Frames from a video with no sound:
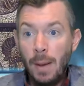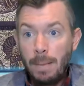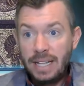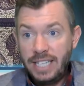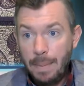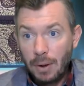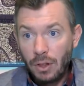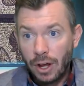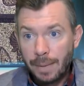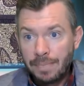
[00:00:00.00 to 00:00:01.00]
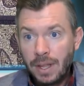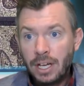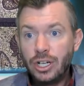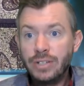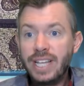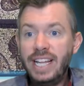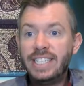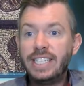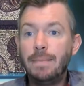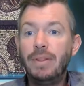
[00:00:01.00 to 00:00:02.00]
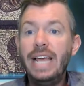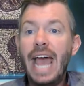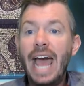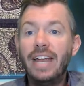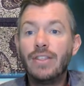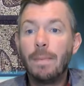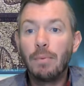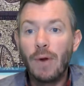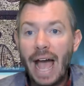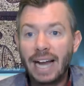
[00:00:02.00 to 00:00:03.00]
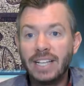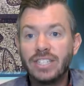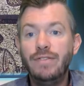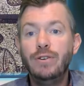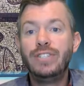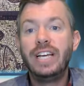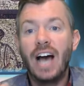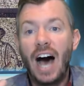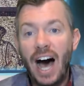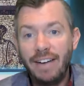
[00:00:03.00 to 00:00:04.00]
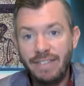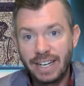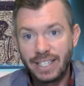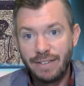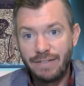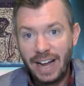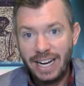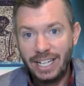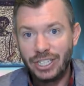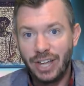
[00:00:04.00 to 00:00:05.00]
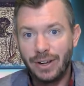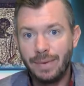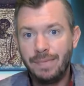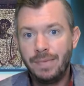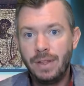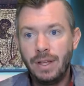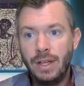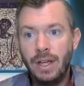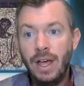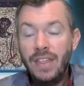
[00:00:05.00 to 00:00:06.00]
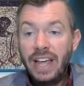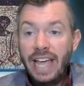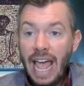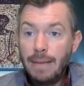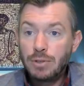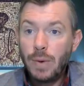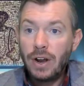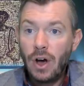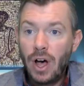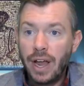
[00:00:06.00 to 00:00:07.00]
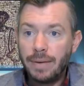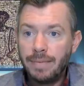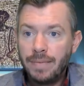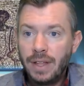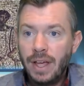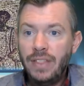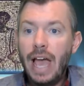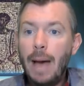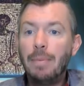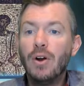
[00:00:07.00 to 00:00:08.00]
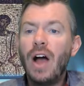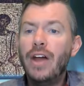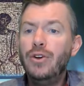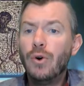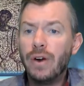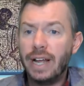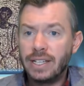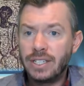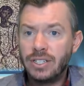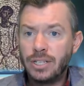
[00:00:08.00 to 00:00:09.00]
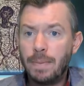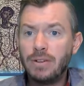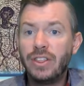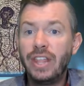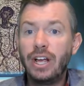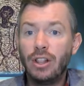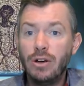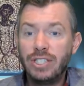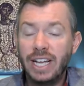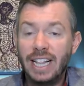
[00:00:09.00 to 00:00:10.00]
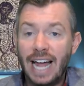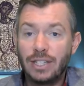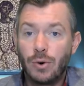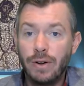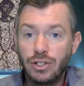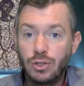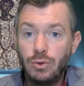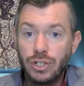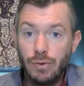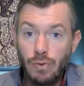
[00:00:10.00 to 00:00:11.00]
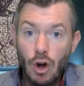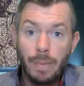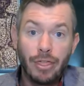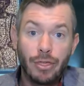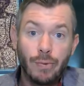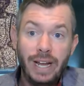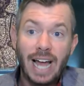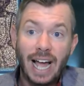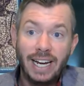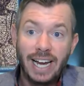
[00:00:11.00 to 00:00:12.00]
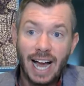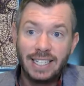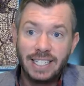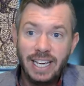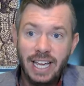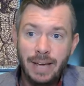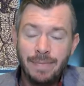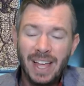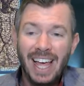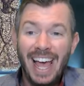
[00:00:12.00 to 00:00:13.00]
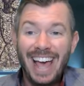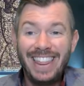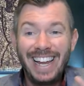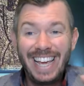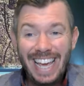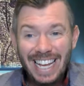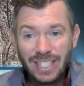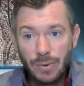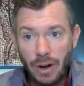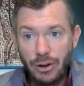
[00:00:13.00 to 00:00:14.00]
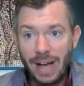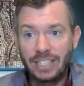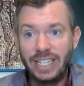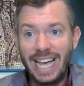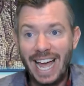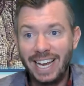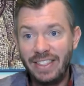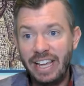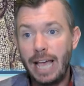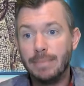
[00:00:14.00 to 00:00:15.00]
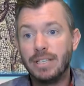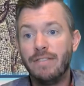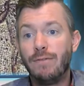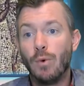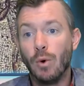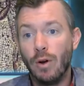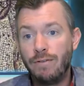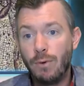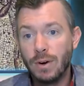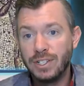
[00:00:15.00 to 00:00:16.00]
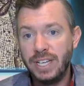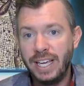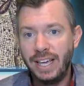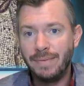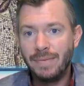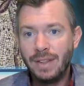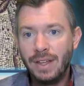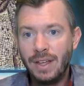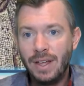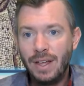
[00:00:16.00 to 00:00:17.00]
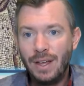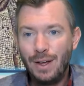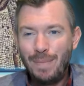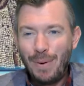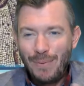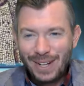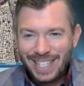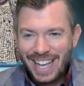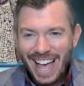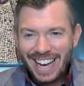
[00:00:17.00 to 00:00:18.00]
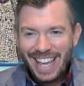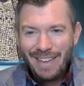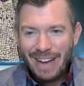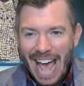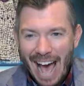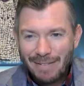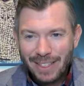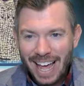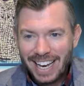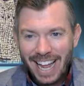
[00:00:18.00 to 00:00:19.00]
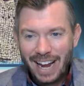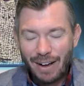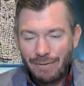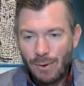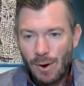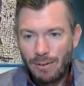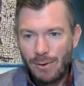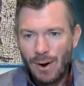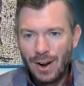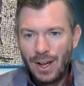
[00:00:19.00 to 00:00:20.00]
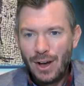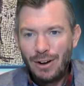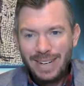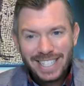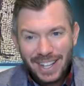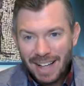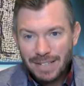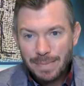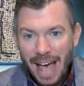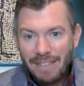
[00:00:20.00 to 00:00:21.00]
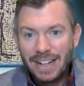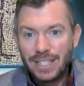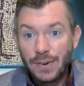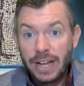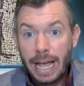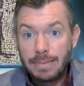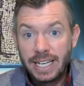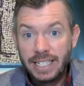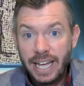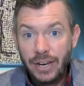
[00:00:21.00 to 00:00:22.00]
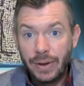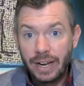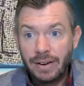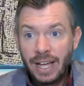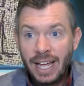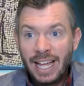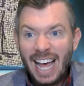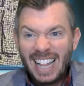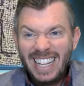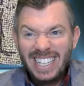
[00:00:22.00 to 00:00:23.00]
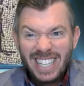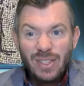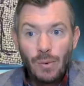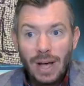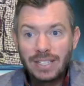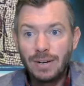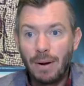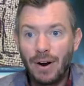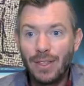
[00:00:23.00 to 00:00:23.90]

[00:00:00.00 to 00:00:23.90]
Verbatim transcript: but a deeper look shows that he simply ended the practice of using convicts to fight each other. The games went on. The Emperor Honorius supposedly closed the gladiatorial schools in Rome in 399 CE, and then he's the one who actually ended the games in 404 CE. But once again, even after that date of 404, we still have some evidence for games continuing, at least in the western part